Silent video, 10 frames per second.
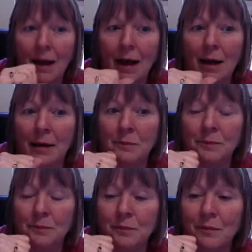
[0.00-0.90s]

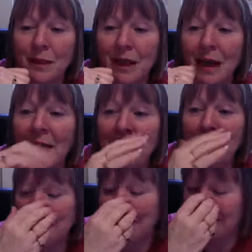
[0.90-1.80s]
I'm
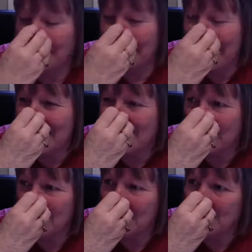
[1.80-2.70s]
kind of an
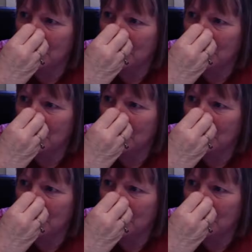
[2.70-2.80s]
expert on